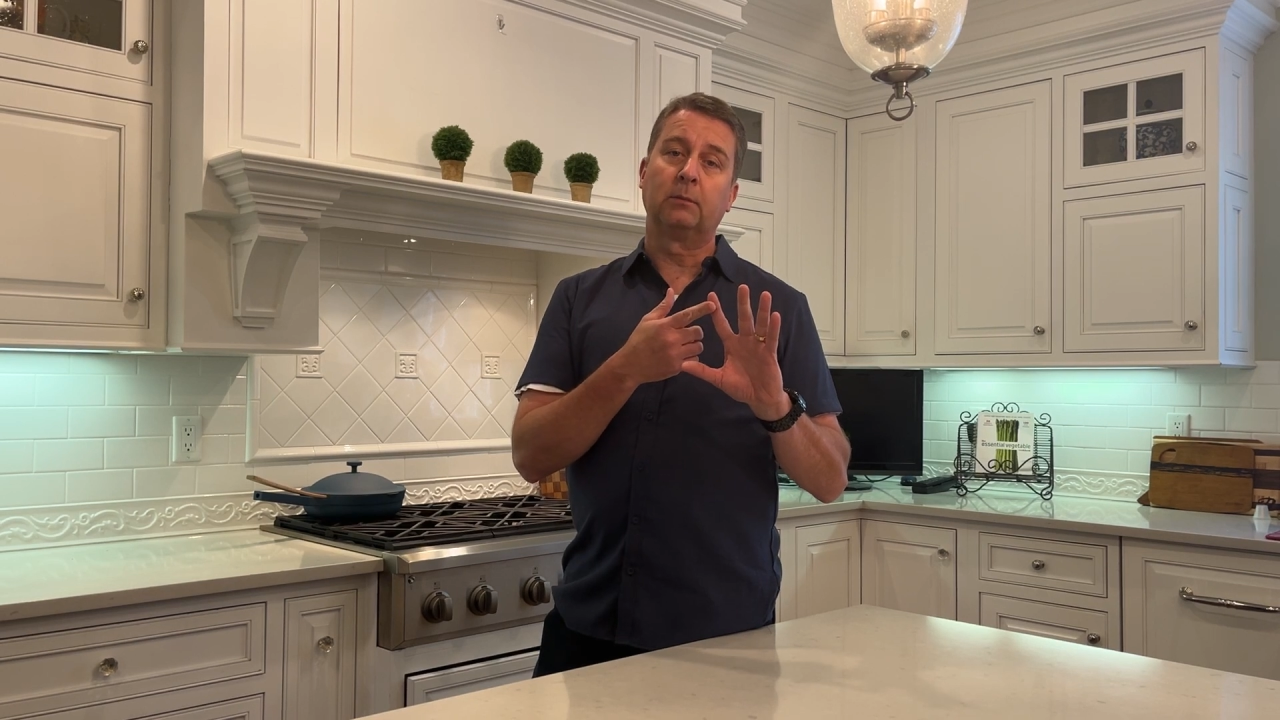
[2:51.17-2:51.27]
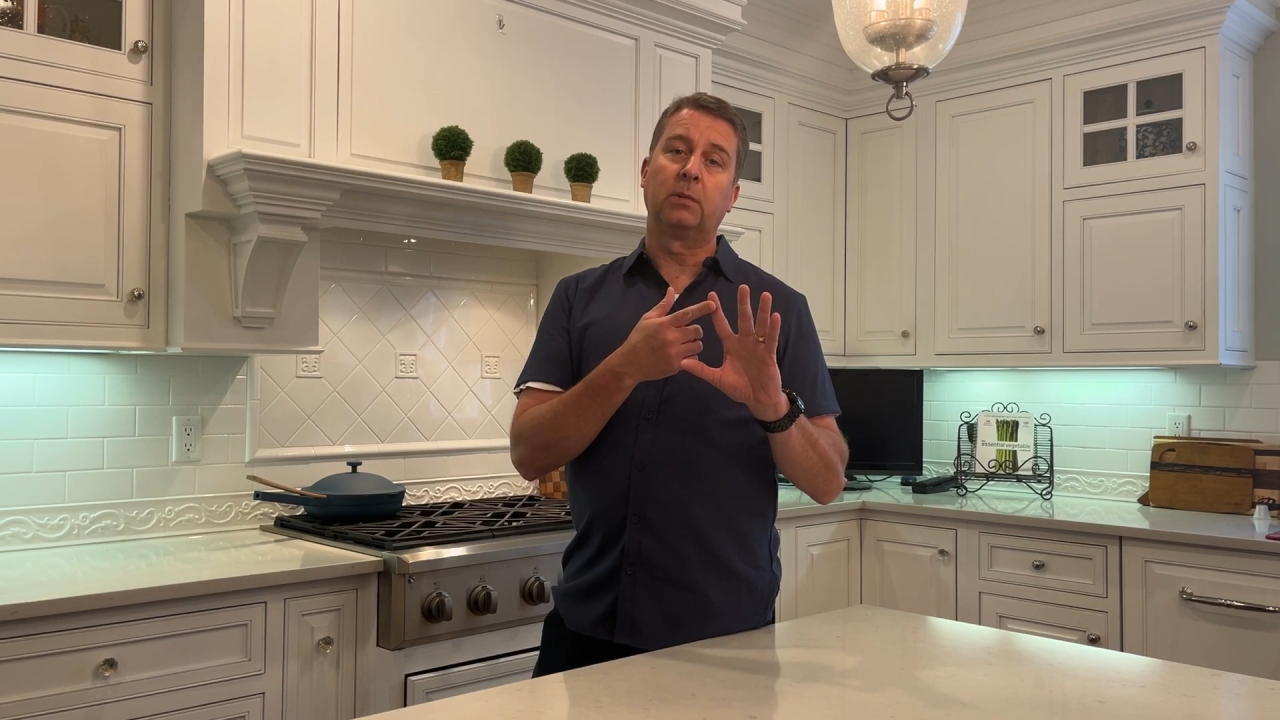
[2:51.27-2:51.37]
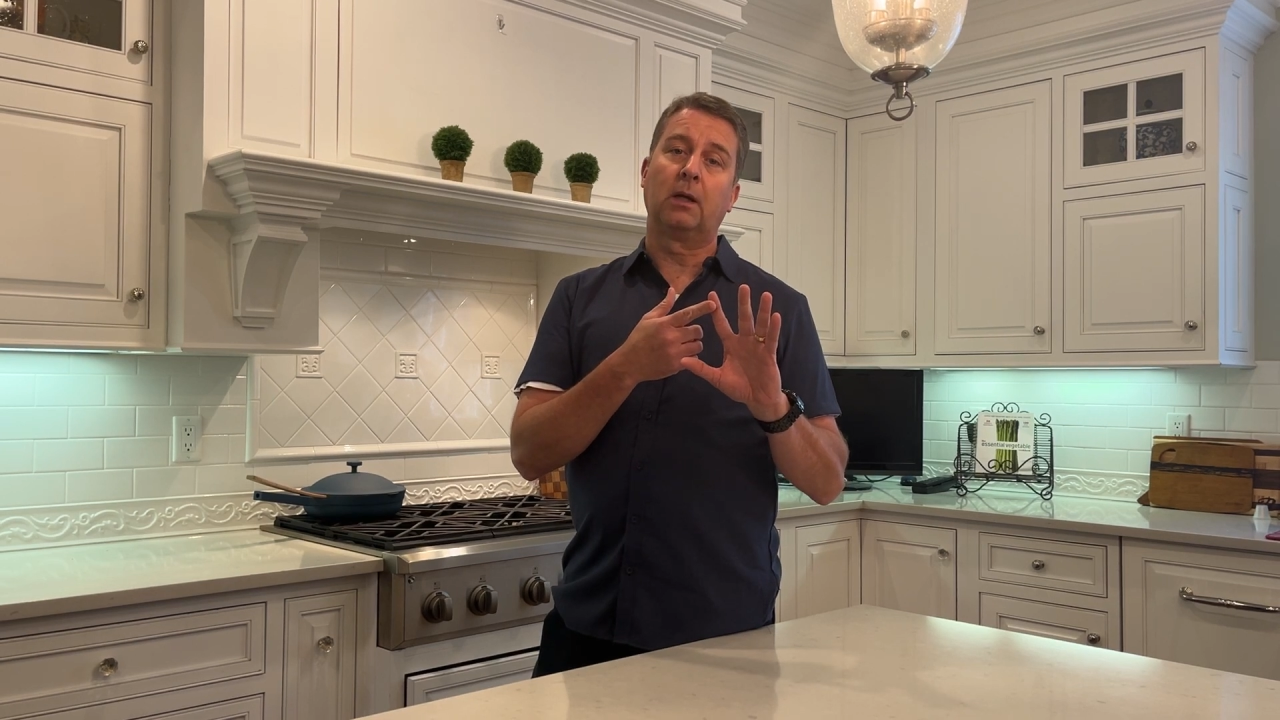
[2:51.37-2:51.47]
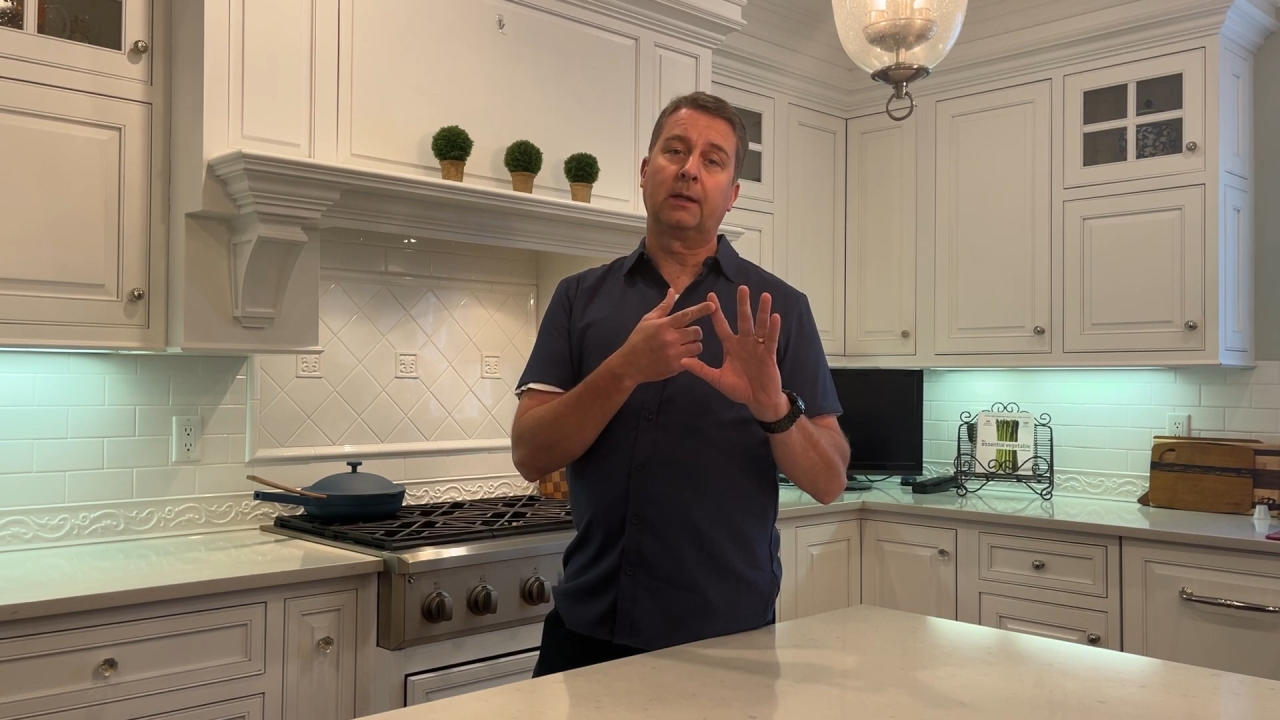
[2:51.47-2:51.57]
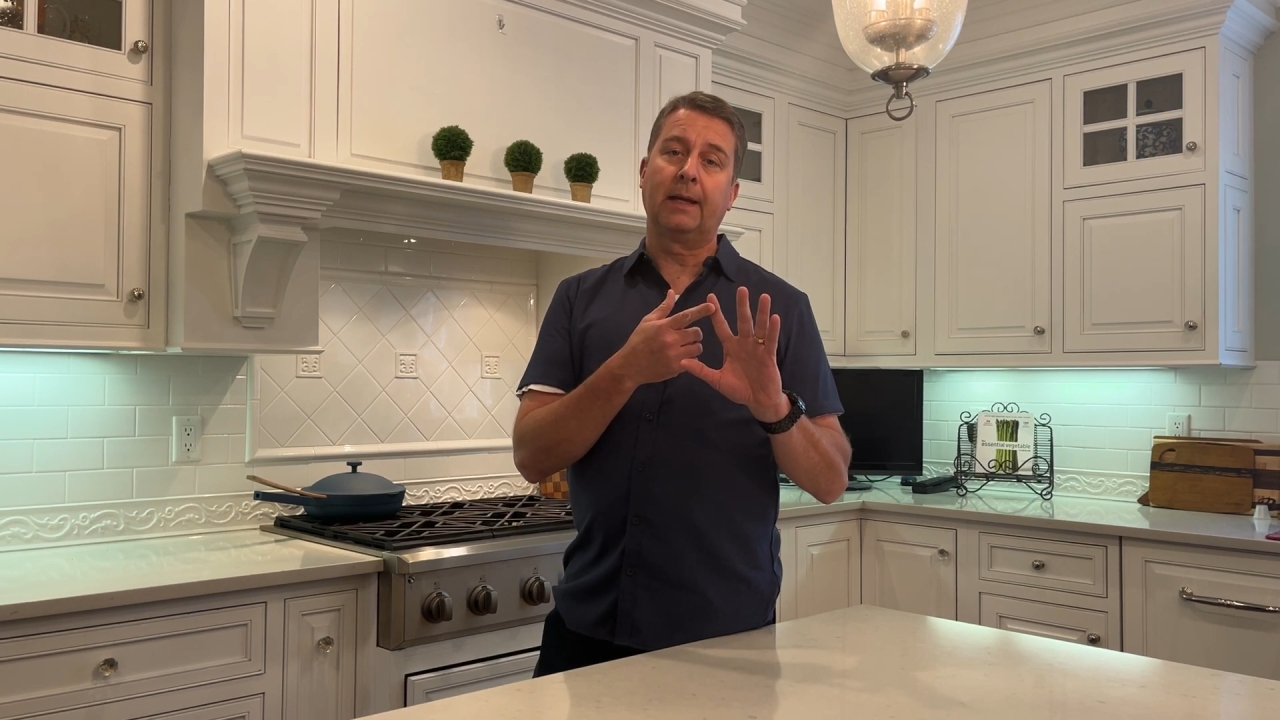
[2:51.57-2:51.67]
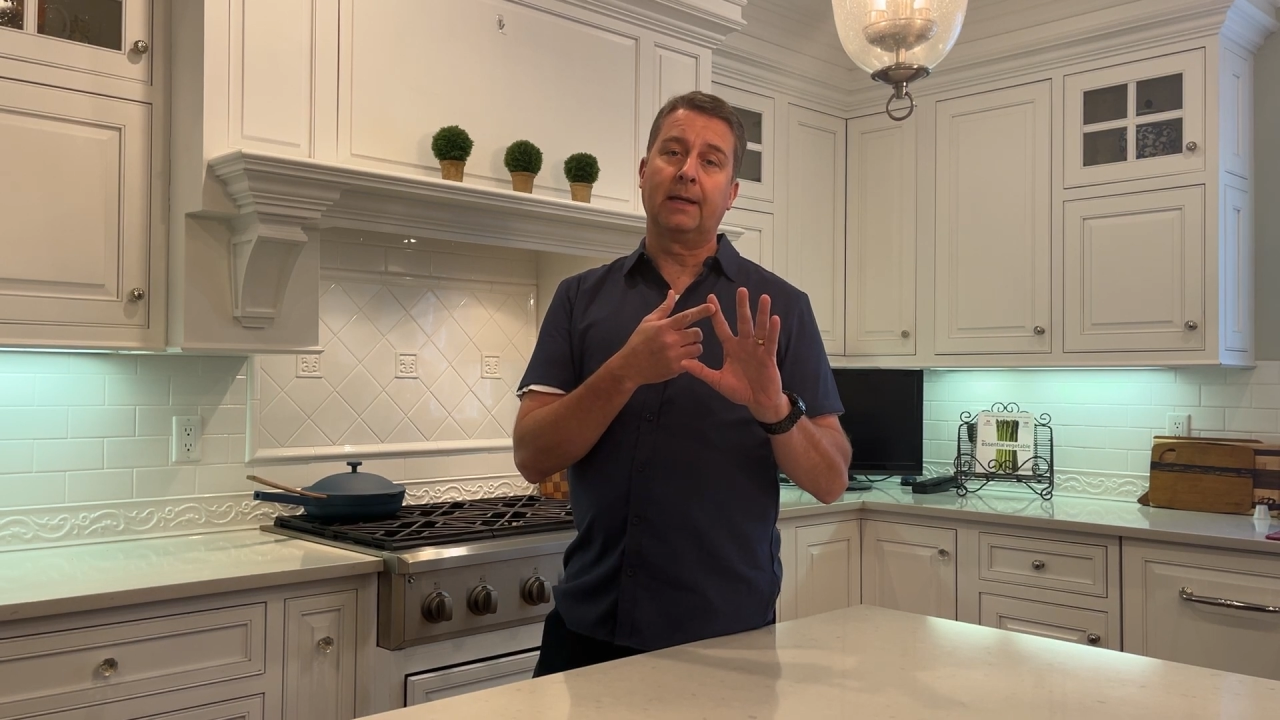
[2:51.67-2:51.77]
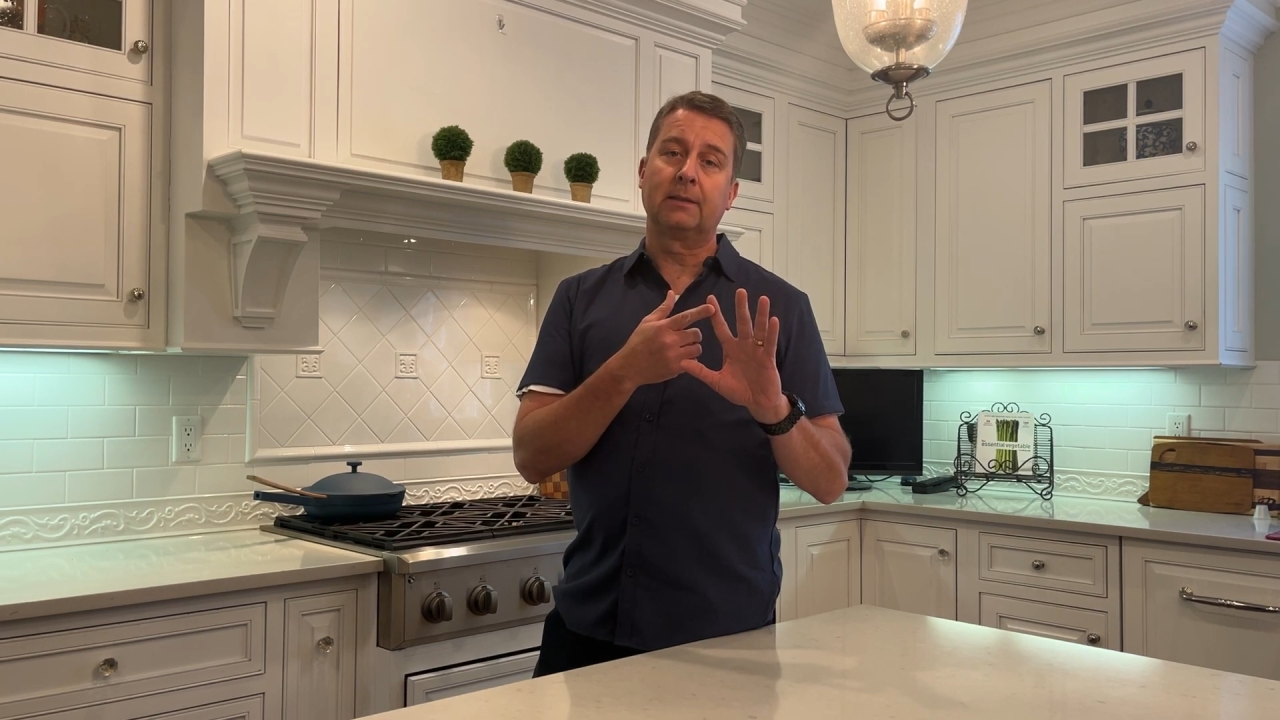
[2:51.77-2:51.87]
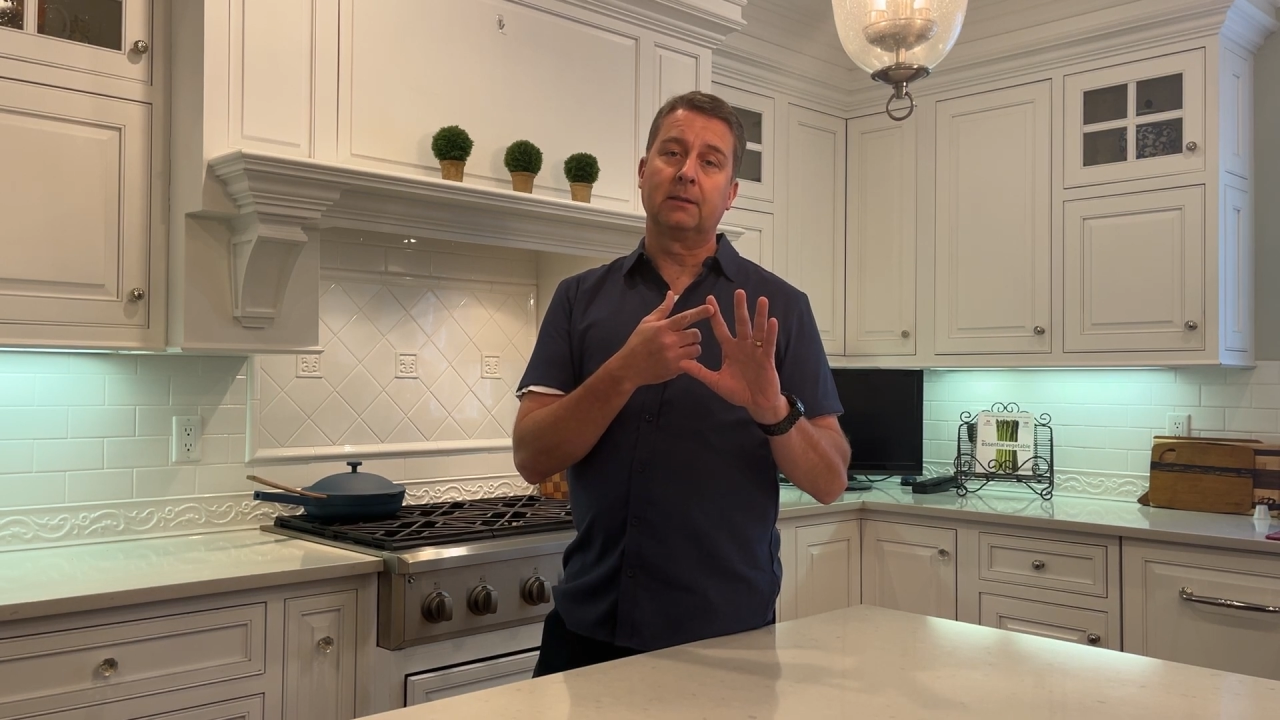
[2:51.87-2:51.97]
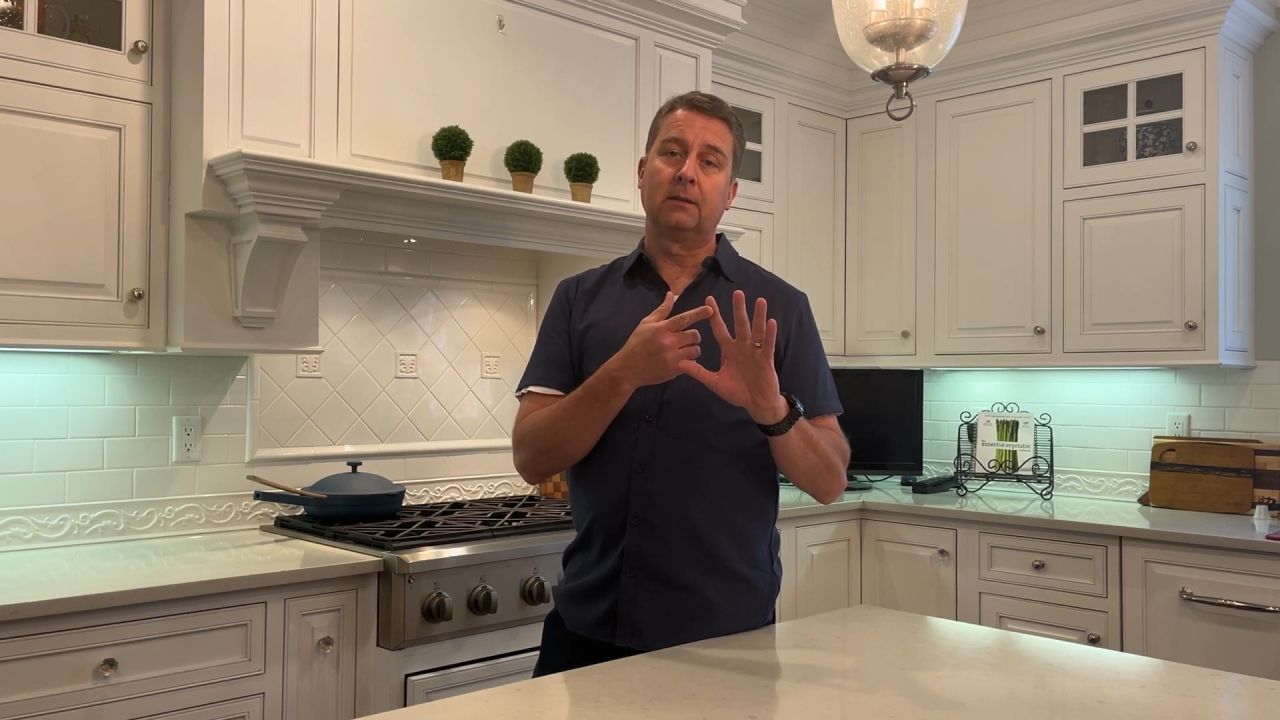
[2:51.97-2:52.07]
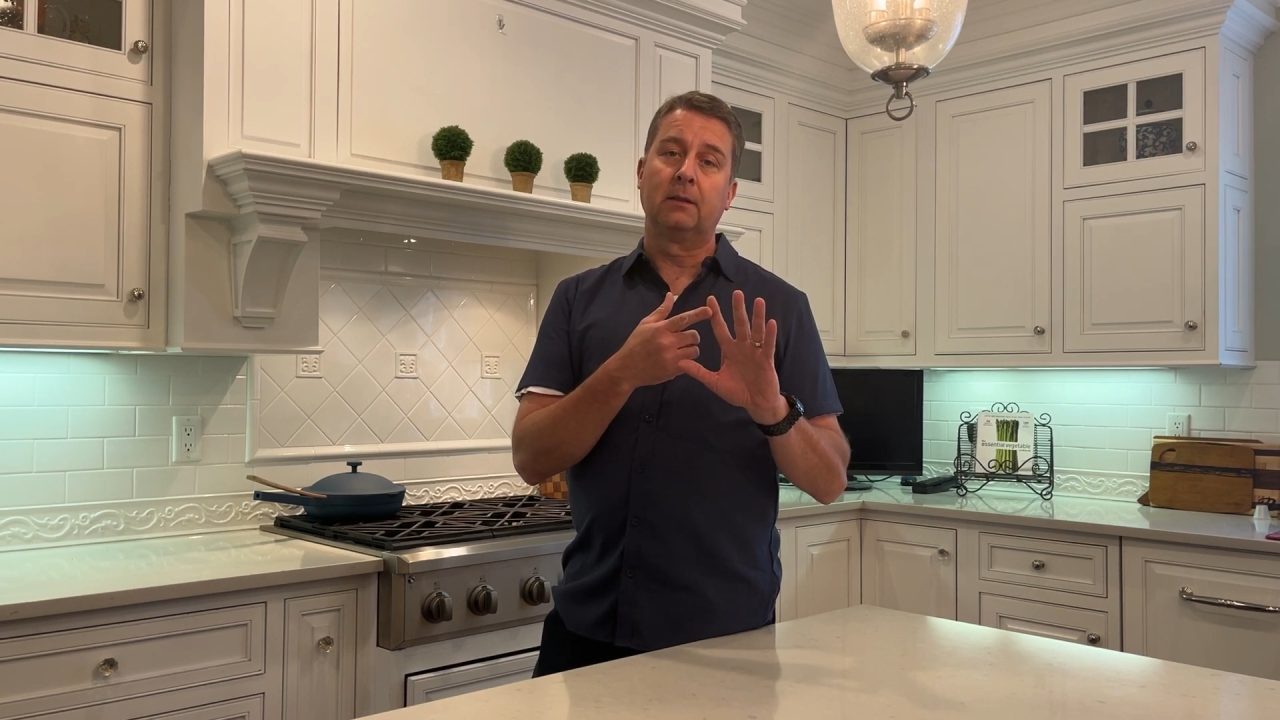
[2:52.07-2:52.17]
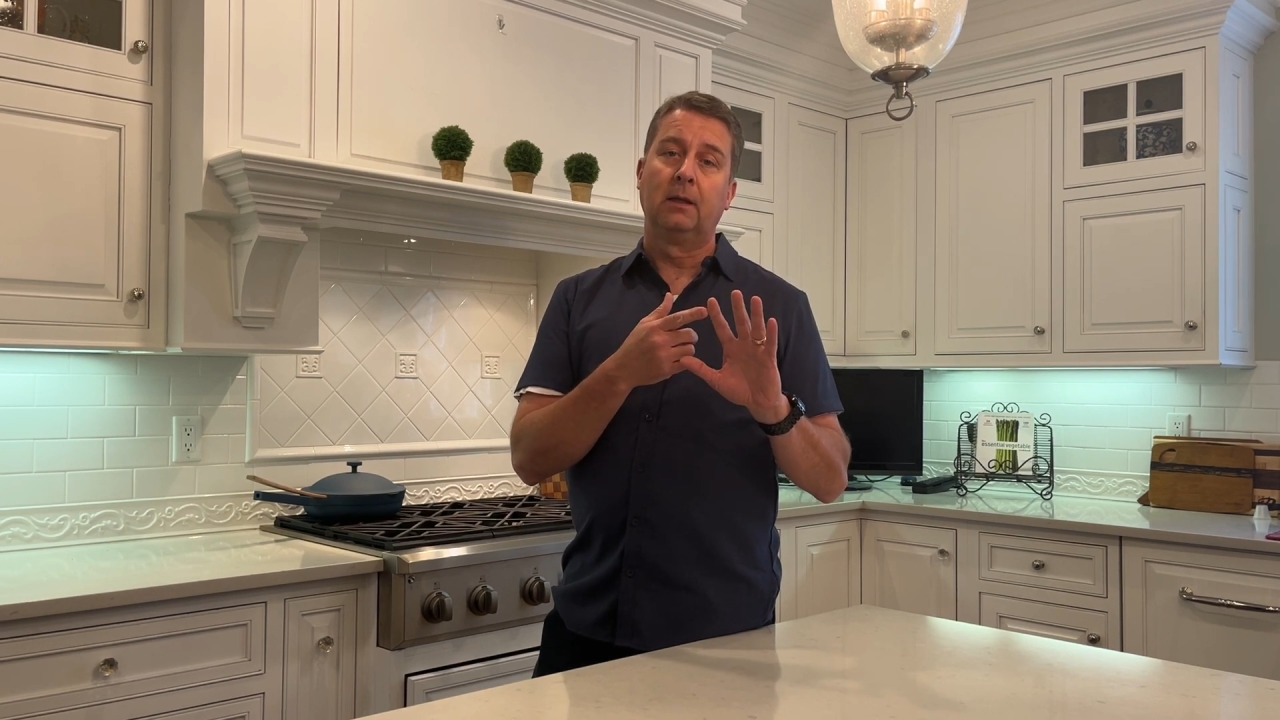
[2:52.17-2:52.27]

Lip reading: block acid,